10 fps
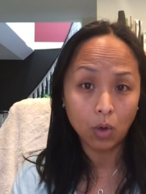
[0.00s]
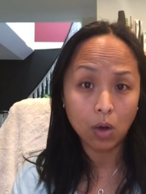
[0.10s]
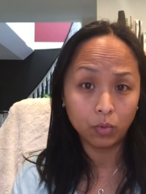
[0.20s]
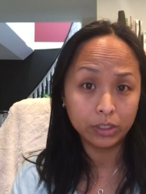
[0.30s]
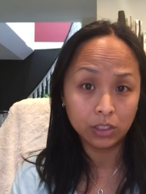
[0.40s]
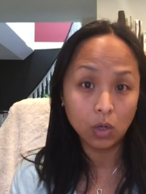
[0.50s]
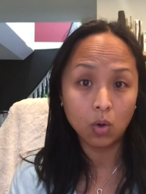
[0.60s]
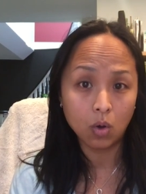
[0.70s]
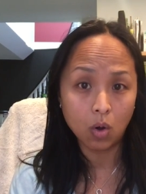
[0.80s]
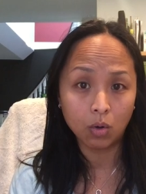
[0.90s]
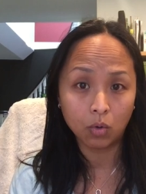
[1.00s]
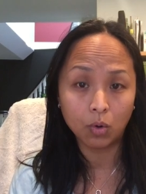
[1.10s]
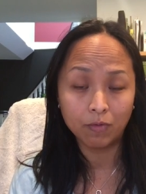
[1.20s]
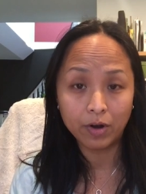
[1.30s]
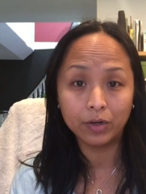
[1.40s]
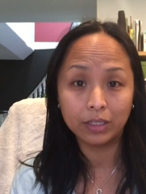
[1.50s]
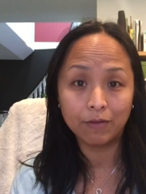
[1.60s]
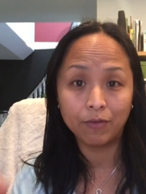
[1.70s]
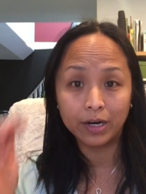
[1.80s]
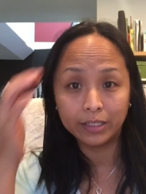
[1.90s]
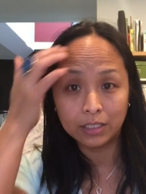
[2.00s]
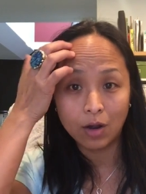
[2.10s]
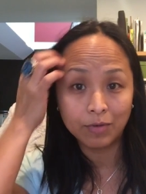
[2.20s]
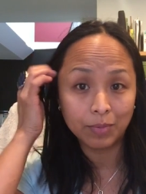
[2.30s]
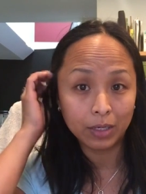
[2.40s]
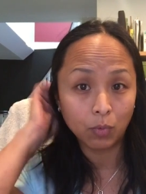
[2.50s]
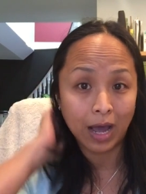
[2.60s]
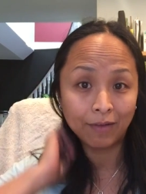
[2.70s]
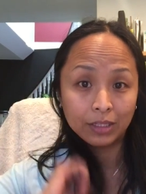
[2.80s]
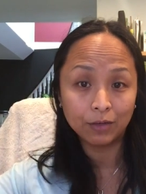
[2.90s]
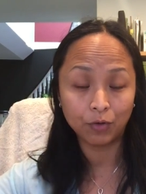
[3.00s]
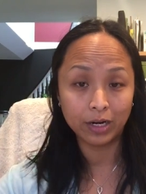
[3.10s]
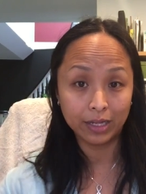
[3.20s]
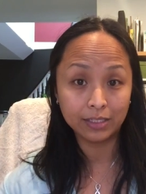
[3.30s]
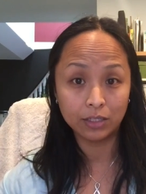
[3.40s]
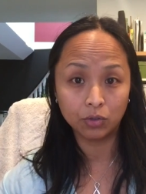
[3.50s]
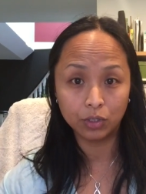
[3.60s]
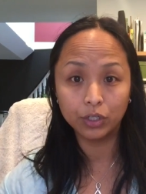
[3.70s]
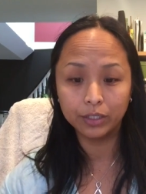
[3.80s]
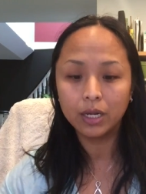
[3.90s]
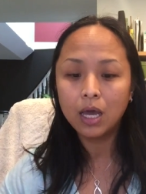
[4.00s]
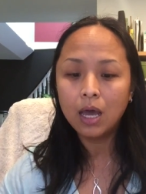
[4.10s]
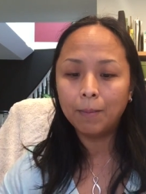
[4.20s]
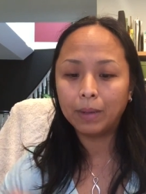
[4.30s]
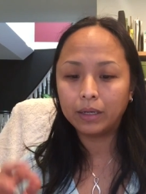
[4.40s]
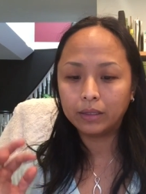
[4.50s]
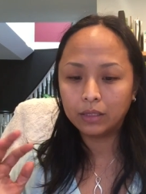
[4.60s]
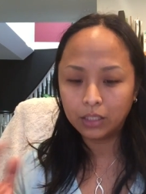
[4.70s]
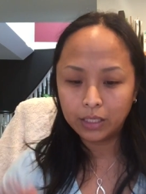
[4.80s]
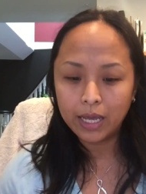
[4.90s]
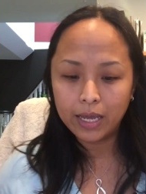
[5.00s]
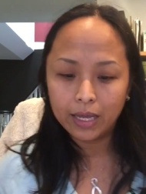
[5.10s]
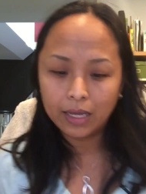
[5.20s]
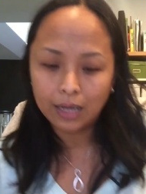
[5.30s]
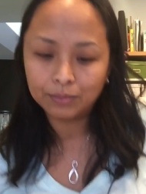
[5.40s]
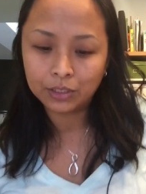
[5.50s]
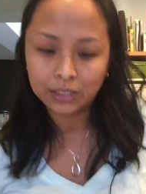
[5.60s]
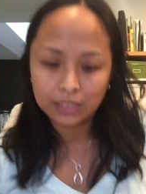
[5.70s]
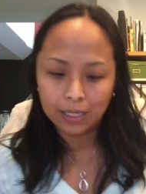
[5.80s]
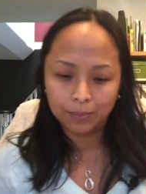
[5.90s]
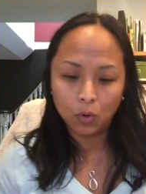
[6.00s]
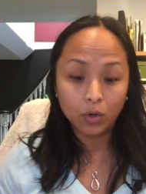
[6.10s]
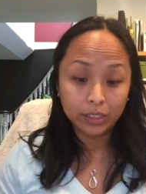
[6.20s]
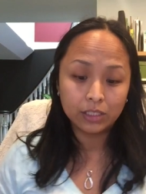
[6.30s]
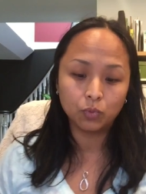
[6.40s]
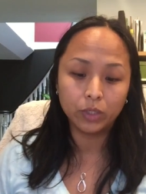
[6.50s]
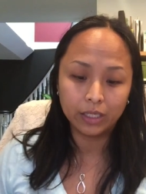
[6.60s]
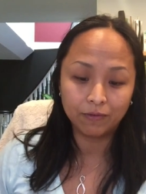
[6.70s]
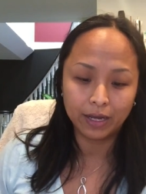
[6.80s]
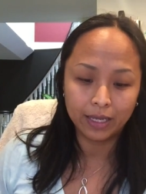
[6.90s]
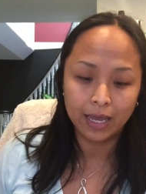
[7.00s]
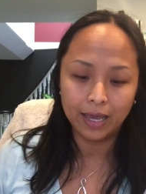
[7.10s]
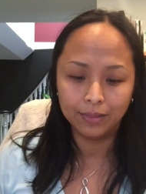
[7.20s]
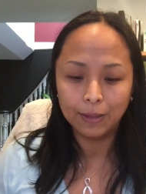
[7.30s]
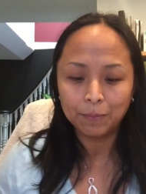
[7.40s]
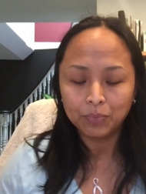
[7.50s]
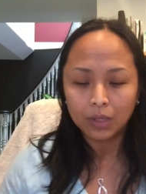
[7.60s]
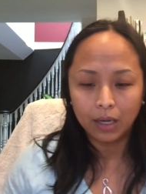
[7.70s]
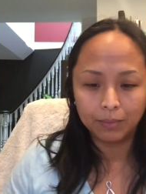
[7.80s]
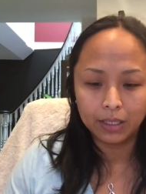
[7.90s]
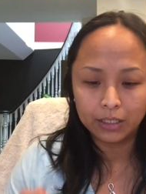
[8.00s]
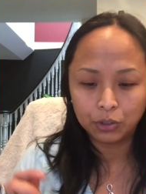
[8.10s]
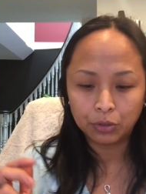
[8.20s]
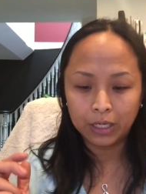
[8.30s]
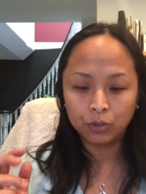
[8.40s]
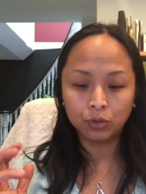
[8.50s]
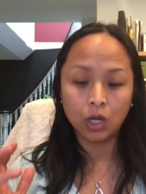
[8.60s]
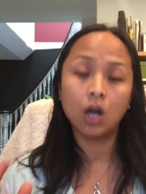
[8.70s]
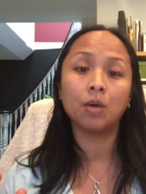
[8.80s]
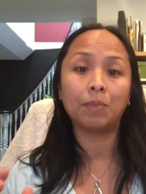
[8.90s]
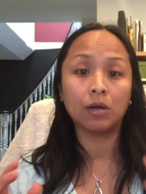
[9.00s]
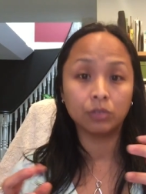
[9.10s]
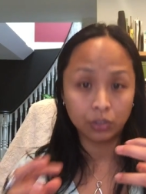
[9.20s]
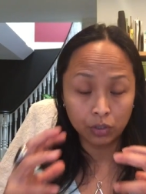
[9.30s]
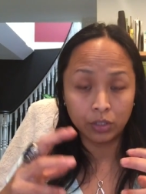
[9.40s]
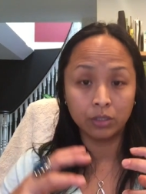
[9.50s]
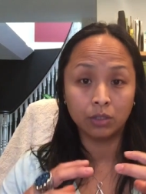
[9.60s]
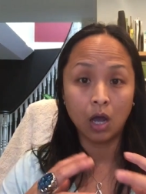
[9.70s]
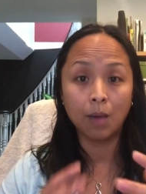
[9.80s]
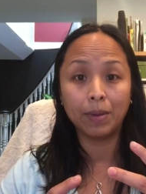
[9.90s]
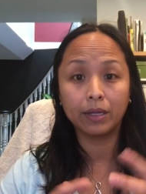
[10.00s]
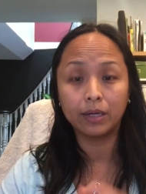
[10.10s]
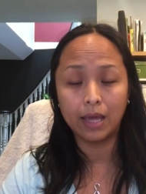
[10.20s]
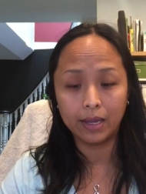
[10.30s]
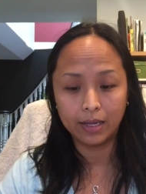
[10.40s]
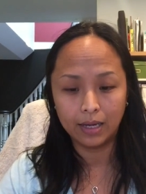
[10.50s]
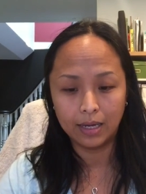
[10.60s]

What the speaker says: we soul all grow very differently. So everybody will have a different lesson to learn. But today, I'm just, or this week, if I can, I'm going to try to talk about certain topic, like